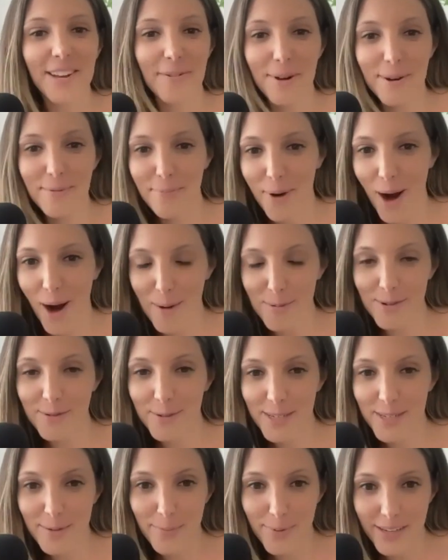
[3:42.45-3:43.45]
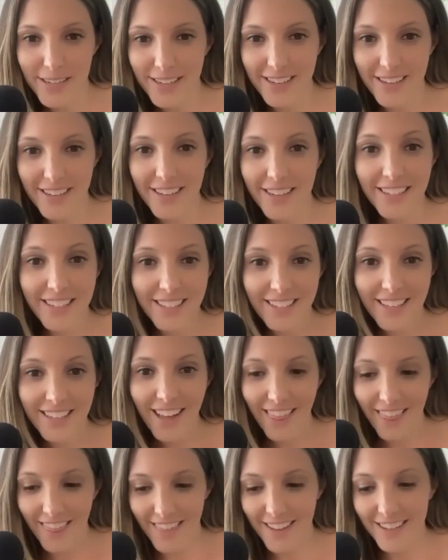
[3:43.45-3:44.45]
it would probably be
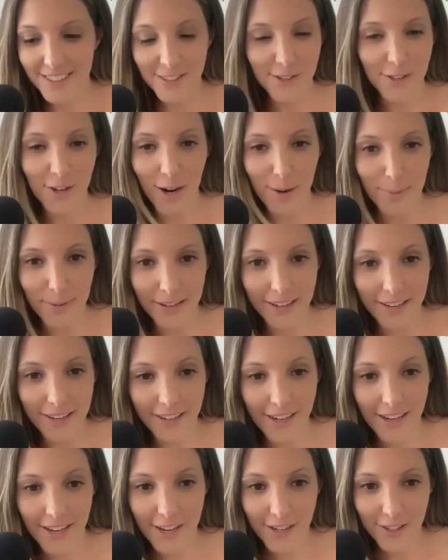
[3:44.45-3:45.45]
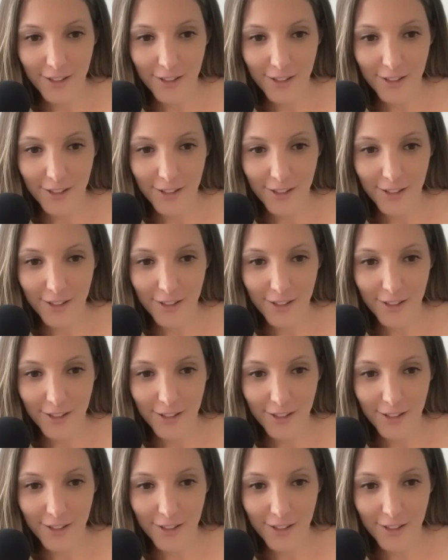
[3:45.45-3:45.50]
this topic.